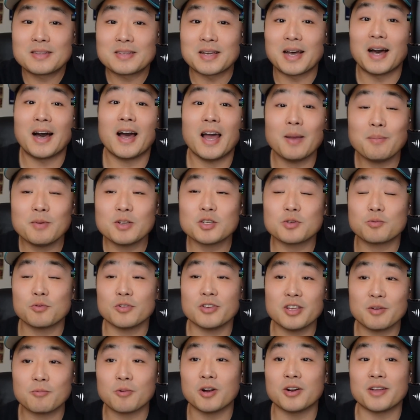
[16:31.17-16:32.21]
time is
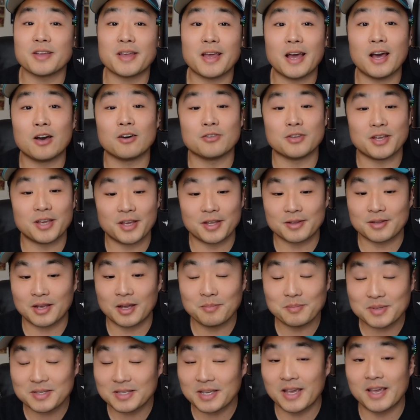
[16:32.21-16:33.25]
really running out, and
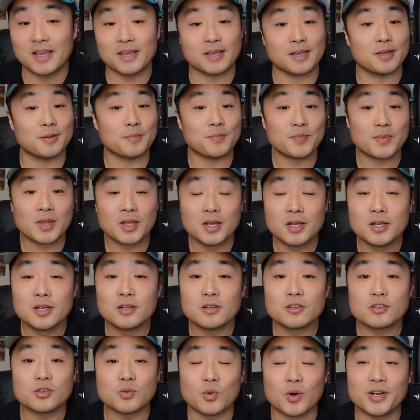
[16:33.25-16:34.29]
I'm saying it.
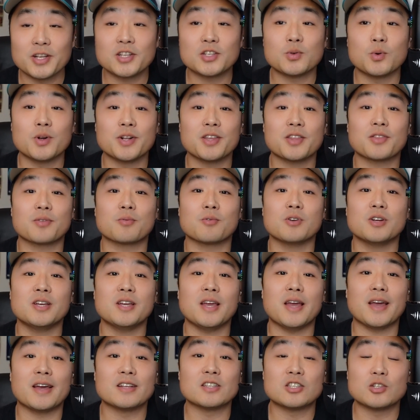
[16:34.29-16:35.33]

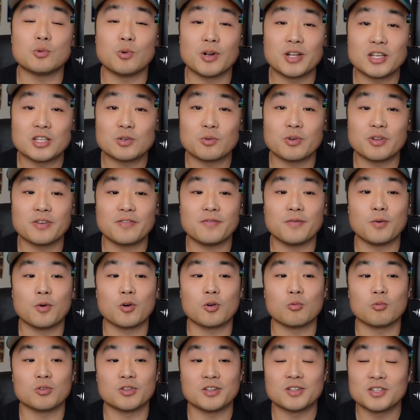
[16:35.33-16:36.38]
2023 and
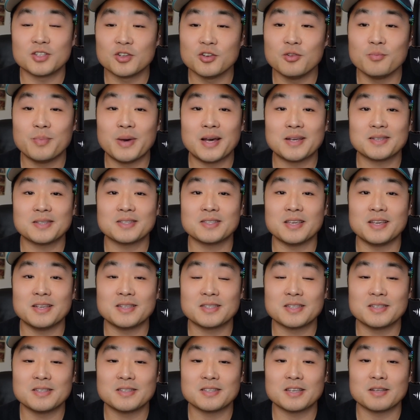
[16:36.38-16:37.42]
2024 were the two best
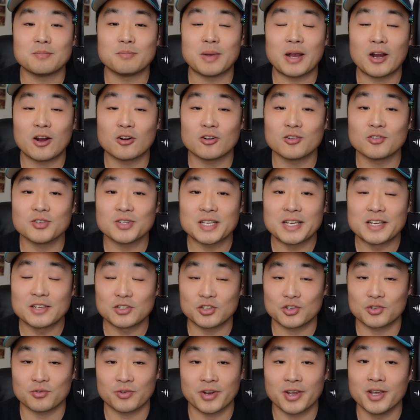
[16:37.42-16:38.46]
seasons in Mariners
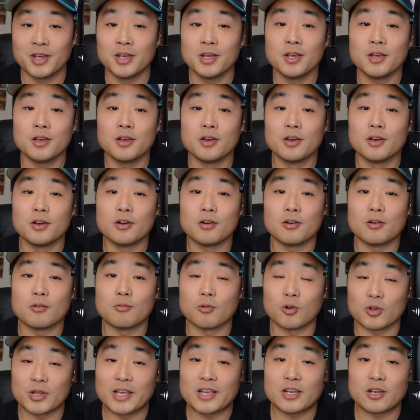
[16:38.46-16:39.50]
history
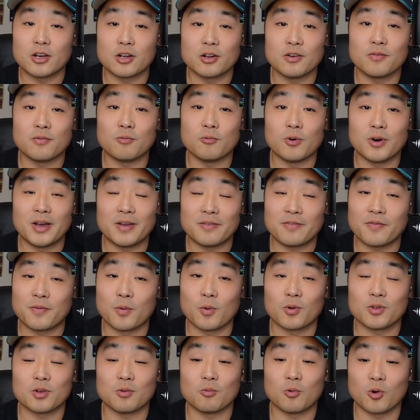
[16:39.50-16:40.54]
where they could have went
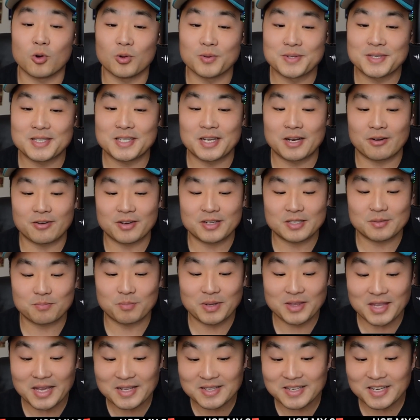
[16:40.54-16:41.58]
for the World Series,
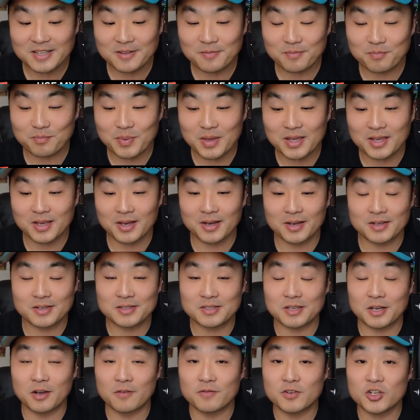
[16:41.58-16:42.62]
but they didn't
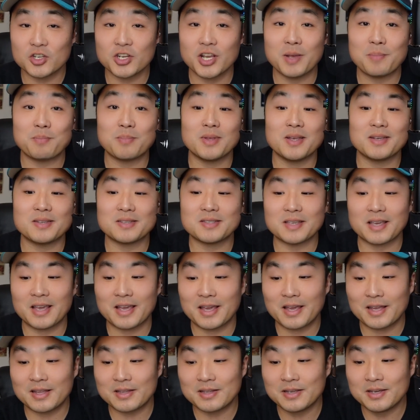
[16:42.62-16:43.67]
because of cheapness
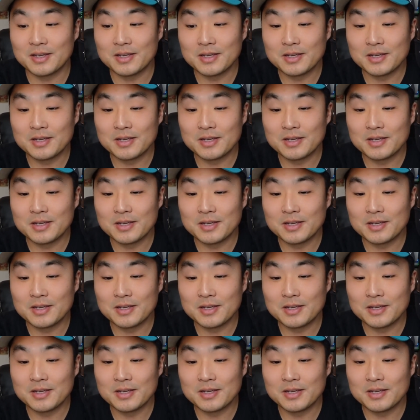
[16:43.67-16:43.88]
and